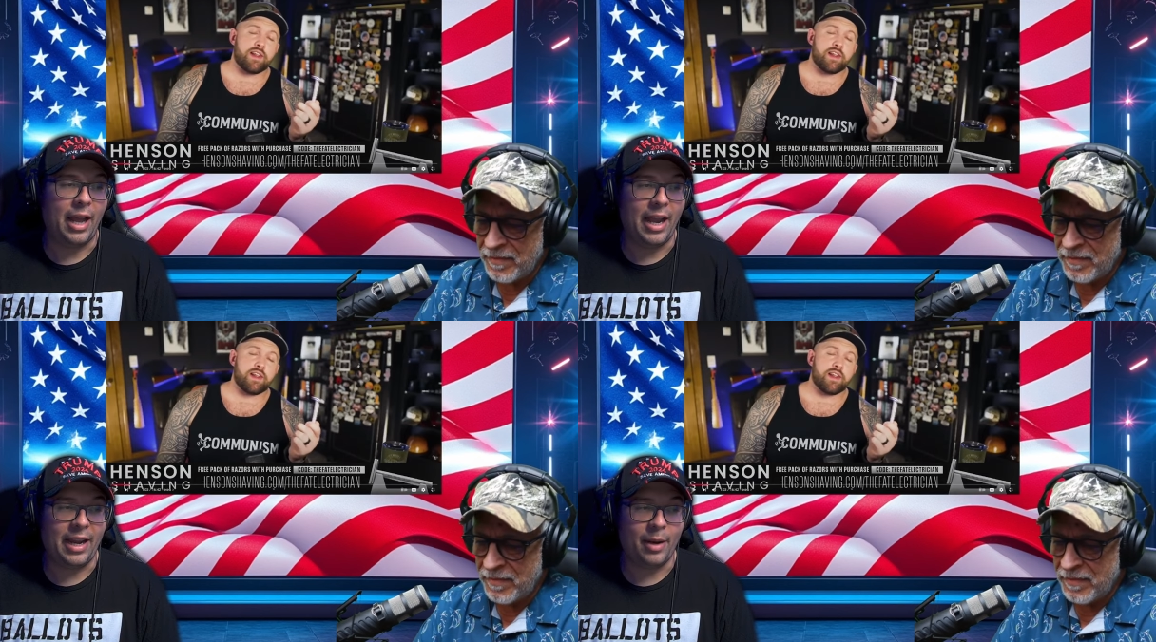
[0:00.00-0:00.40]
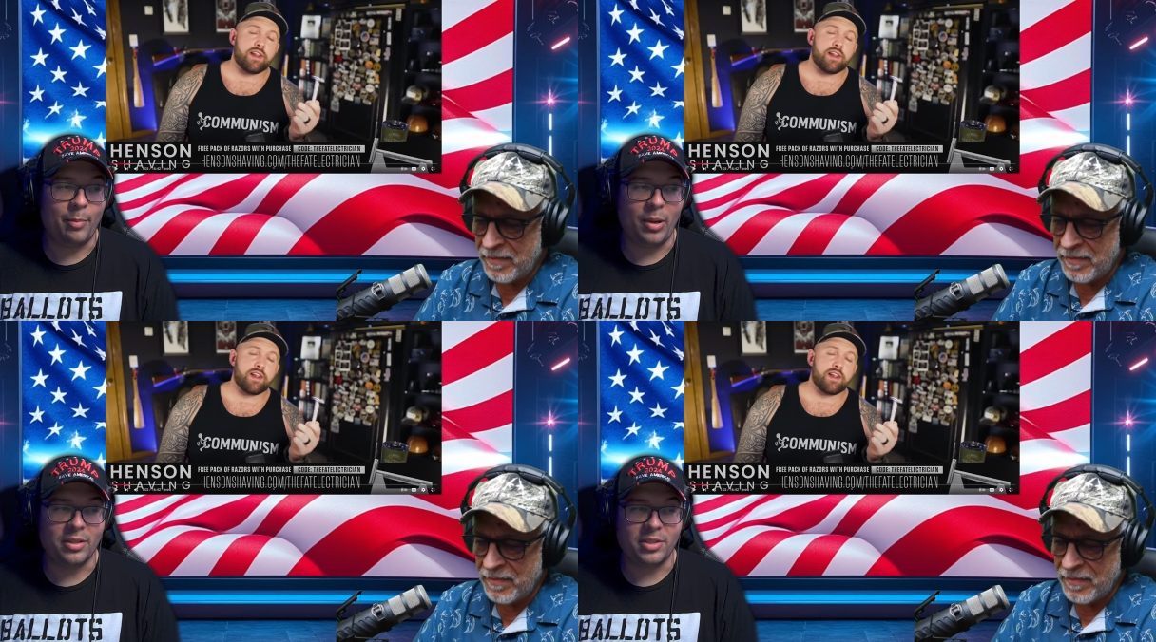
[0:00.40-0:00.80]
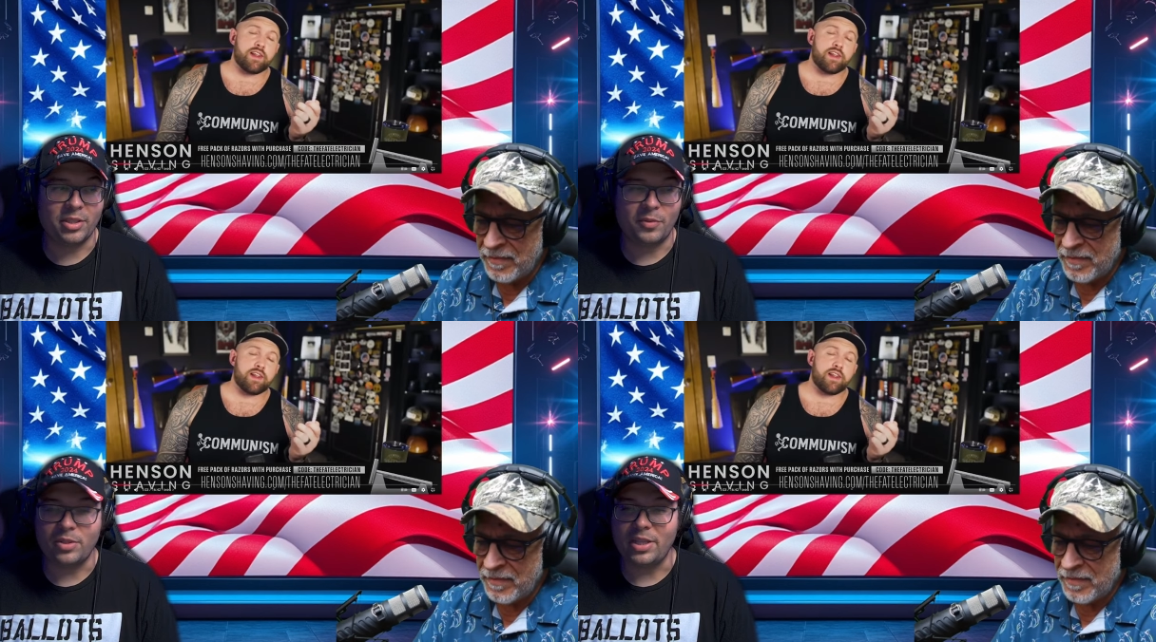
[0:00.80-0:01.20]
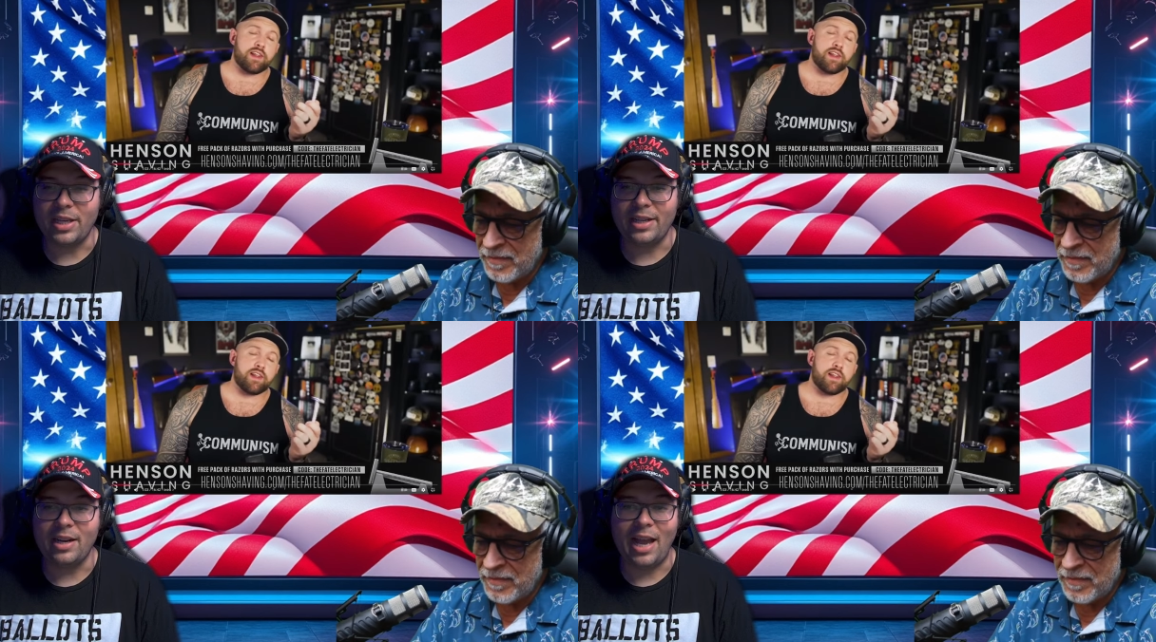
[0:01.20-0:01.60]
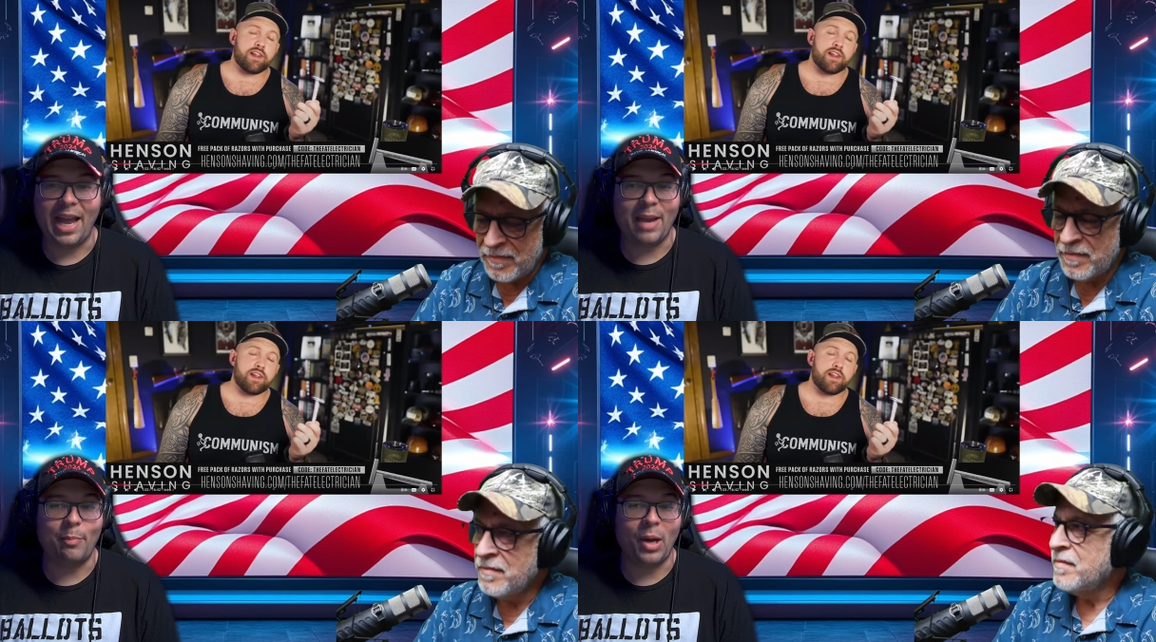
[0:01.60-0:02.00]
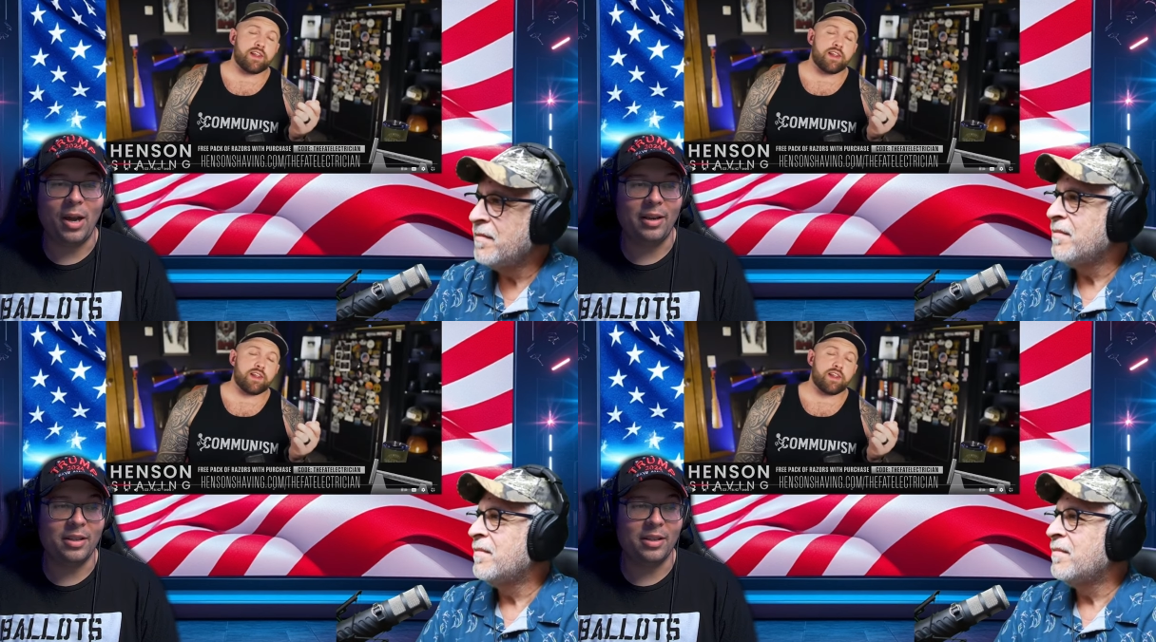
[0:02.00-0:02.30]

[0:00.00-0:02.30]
Speaker 1: I gotta pause this for a second. I bought